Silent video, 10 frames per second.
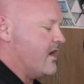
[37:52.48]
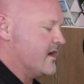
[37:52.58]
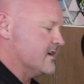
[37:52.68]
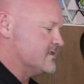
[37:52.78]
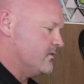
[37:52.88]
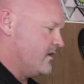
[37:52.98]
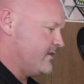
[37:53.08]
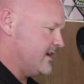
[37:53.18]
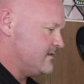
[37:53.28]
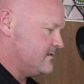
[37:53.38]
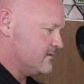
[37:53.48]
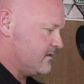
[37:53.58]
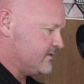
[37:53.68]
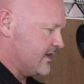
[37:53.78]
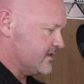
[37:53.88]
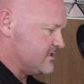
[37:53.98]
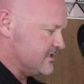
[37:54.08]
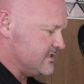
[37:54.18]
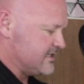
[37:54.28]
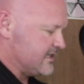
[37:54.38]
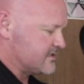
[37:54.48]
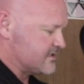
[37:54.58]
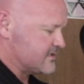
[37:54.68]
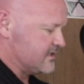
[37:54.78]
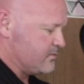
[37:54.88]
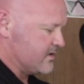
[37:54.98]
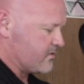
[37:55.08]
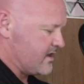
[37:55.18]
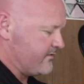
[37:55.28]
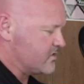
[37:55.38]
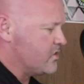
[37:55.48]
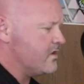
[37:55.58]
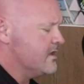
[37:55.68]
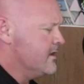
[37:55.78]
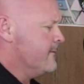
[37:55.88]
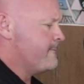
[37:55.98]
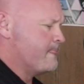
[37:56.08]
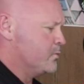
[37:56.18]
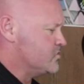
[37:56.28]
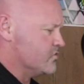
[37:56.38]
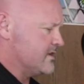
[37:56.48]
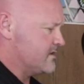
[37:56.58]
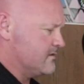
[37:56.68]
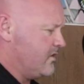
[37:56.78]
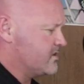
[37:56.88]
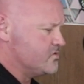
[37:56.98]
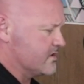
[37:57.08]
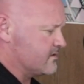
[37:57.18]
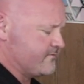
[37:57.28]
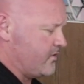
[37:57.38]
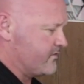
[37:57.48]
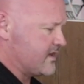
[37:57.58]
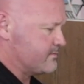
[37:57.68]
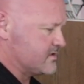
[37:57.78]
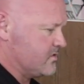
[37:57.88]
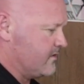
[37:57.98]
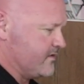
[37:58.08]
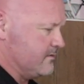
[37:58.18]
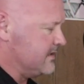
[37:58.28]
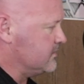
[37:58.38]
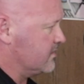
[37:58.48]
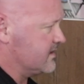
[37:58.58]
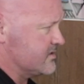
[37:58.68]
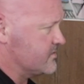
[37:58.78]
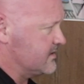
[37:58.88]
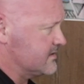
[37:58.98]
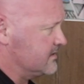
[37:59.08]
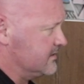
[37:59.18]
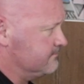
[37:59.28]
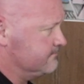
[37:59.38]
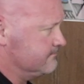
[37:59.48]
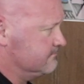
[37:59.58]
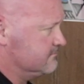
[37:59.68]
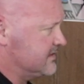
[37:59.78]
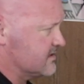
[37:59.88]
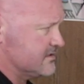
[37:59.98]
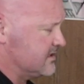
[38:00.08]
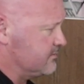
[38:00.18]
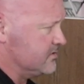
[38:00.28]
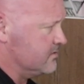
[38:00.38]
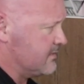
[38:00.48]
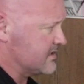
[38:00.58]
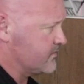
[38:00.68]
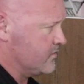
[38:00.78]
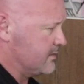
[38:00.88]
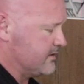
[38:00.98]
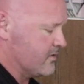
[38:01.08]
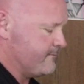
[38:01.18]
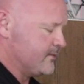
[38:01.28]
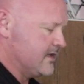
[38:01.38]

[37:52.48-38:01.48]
No, okay. So I've done the gene test to see whether I have it. Because I could drink 5 cups of coffee at midnight, go straight to sleep. Doesn't seem to do much for me, right?